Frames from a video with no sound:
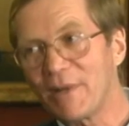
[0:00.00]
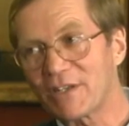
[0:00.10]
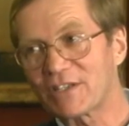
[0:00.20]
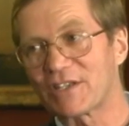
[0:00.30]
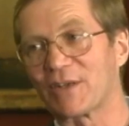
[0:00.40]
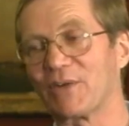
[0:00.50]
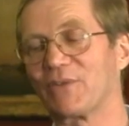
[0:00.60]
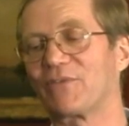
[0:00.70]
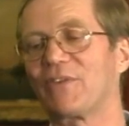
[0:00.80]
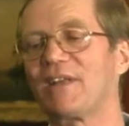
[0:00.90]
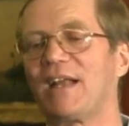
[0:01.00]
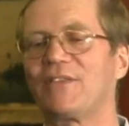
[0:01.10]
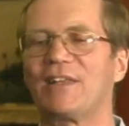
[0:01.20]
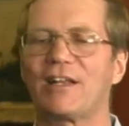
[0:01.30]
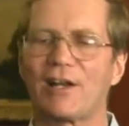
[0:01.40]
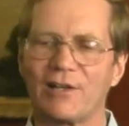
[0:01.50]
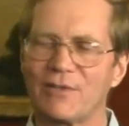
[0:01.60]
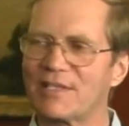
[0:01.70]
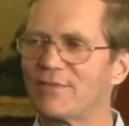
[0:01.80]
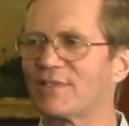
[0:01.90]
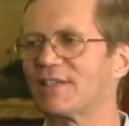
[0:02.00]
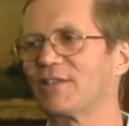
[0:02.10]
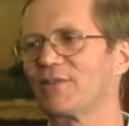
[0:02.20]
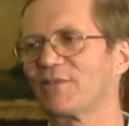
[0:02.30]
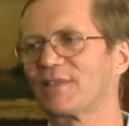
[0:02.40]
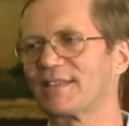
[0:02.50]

much so. And the inclusivity of it.